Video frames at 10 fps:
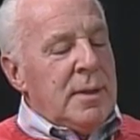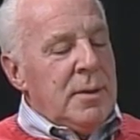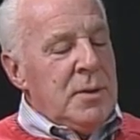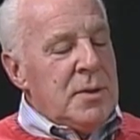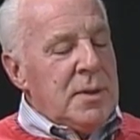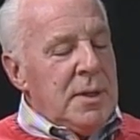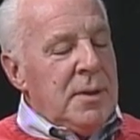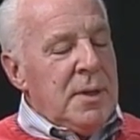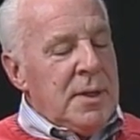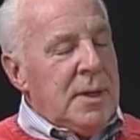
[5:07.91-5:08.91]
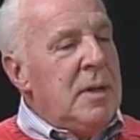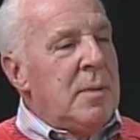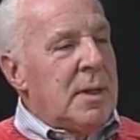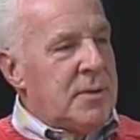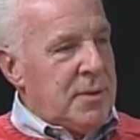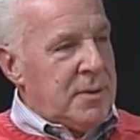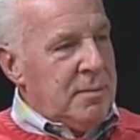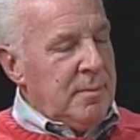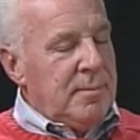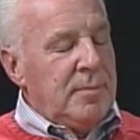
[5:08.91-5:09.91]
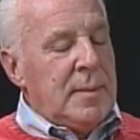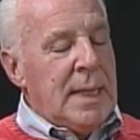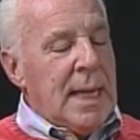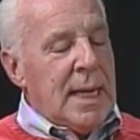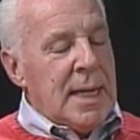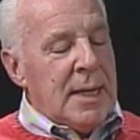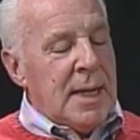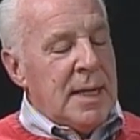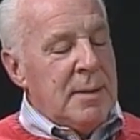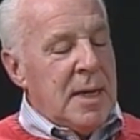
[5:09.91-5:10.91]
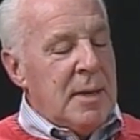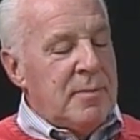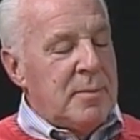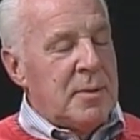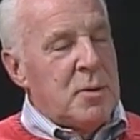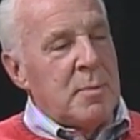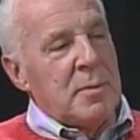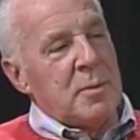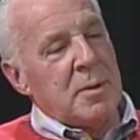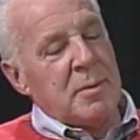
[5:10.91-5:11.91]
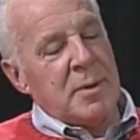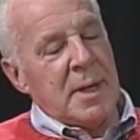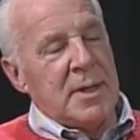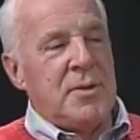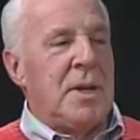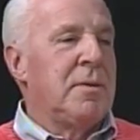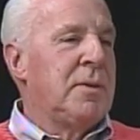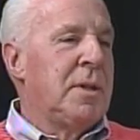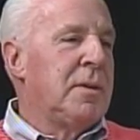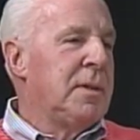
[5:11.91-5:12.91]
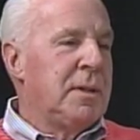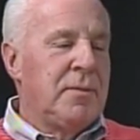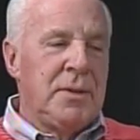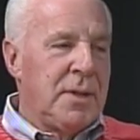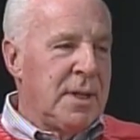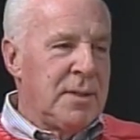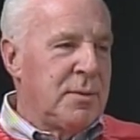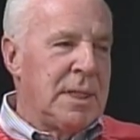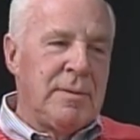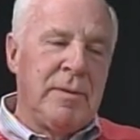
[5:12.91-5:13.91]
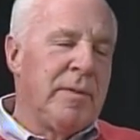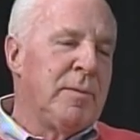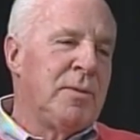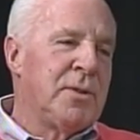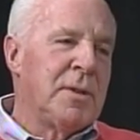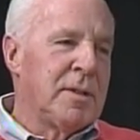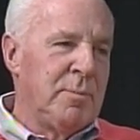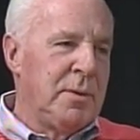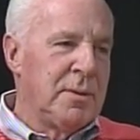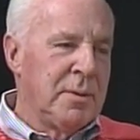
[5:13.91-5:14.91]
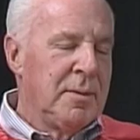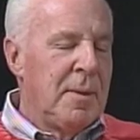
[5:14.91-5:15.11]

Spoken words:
using the email system, and I came from the corporate world where I had a secretary every day, so I never even saw a computer.